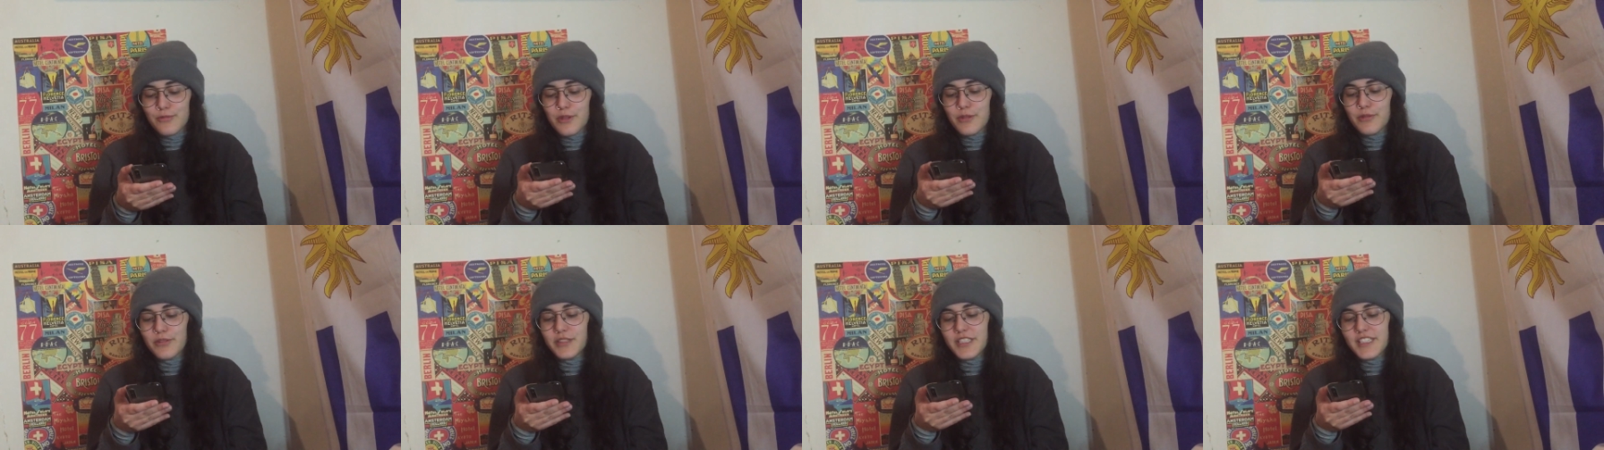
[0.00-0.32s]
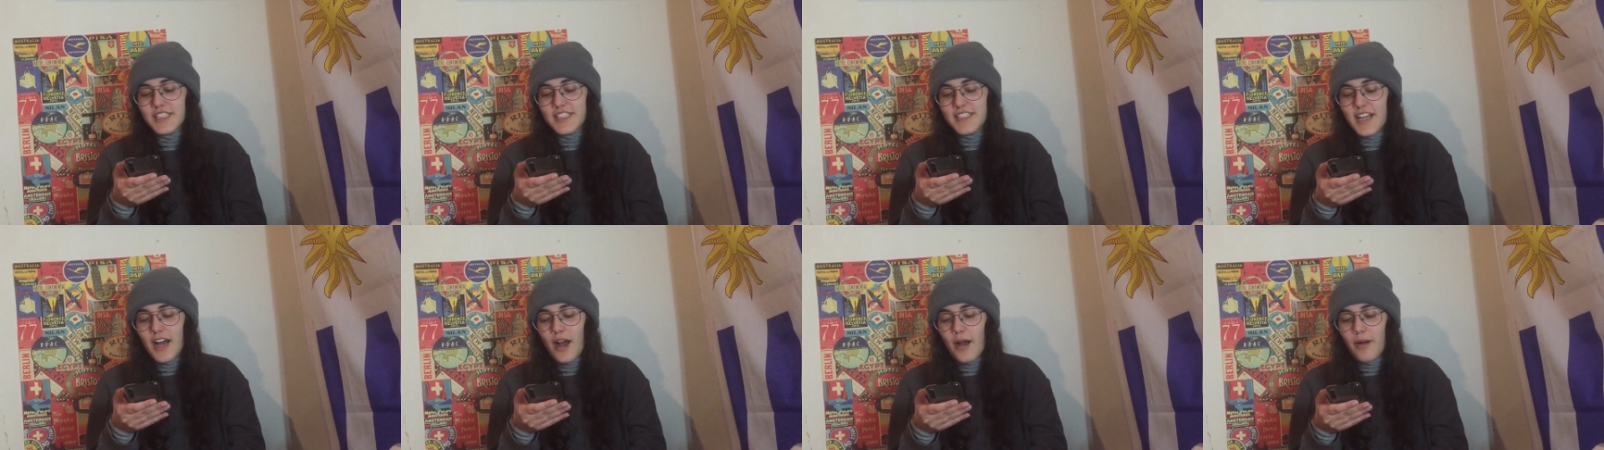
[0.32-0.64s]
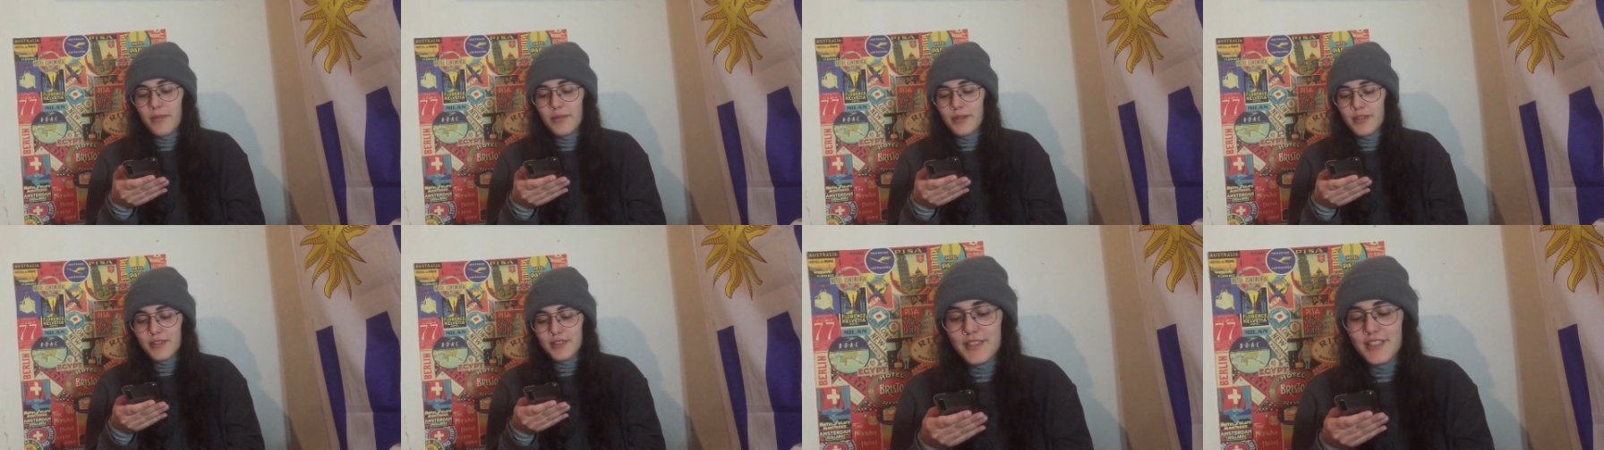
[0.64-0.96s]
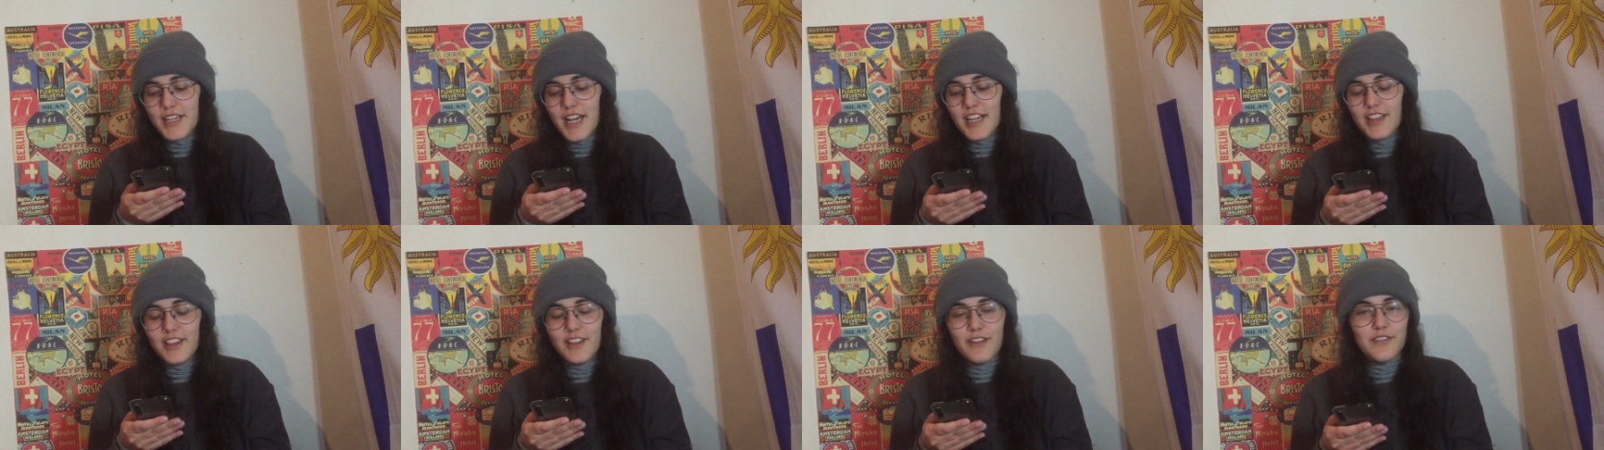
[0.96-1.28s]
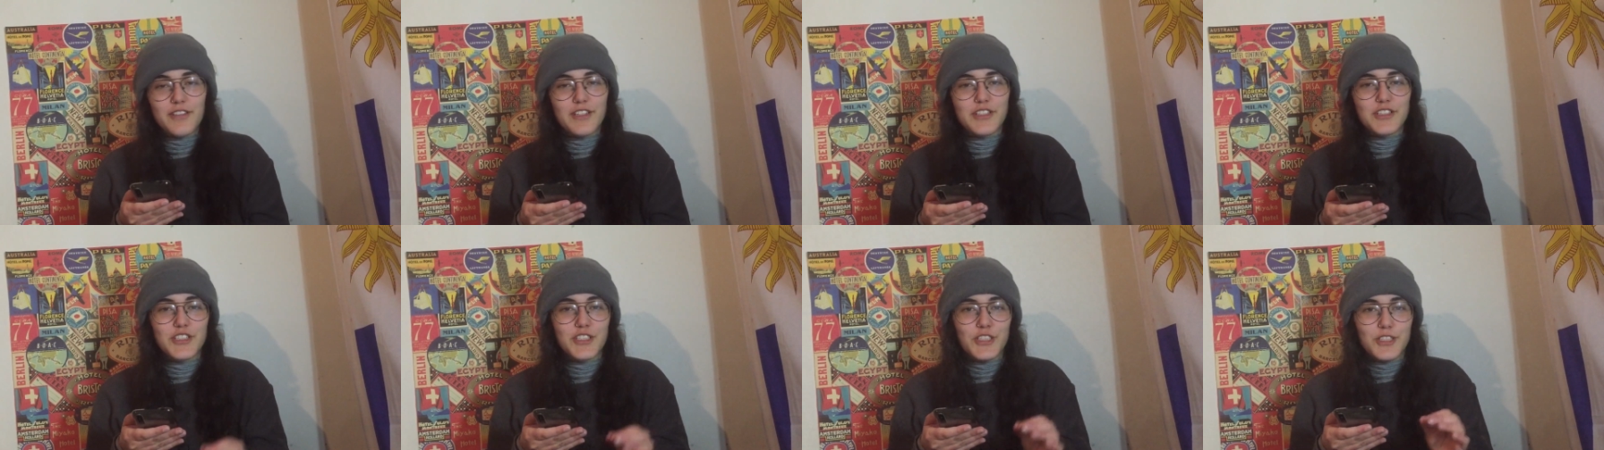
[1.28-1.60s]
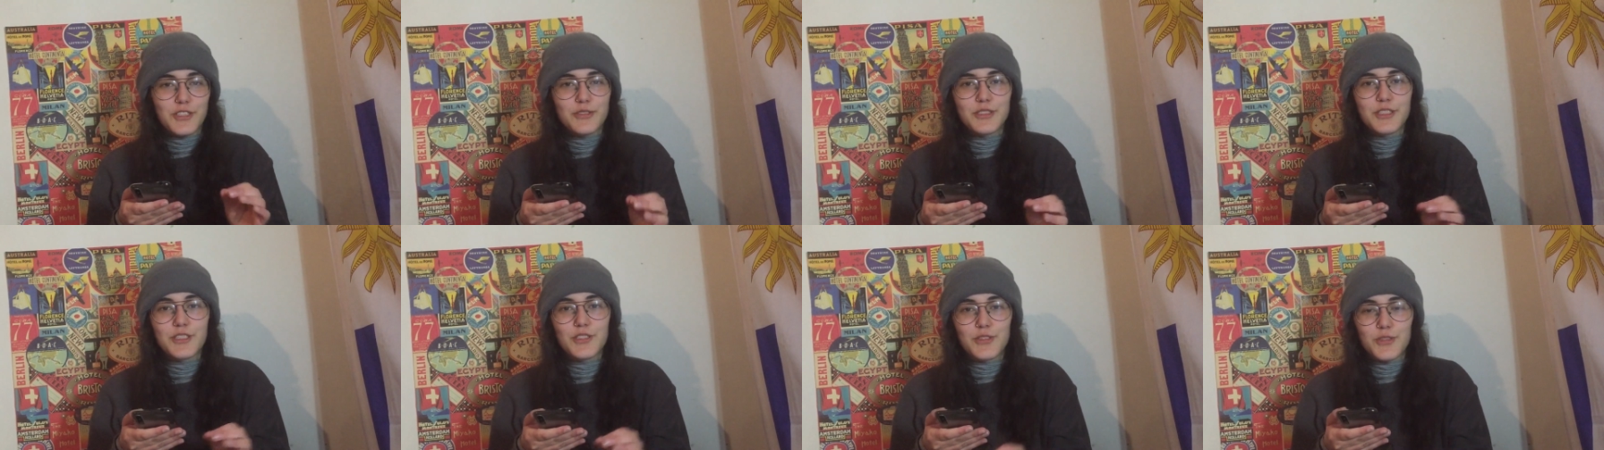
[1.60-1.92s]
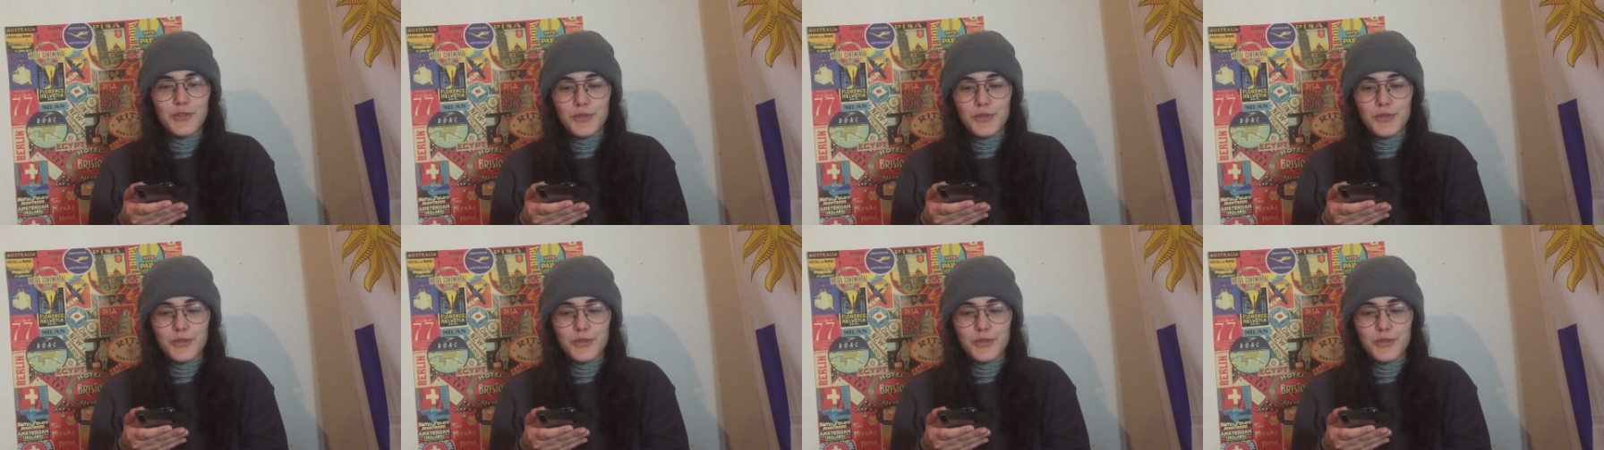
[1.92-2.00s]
wrote this down because I love that she couldn't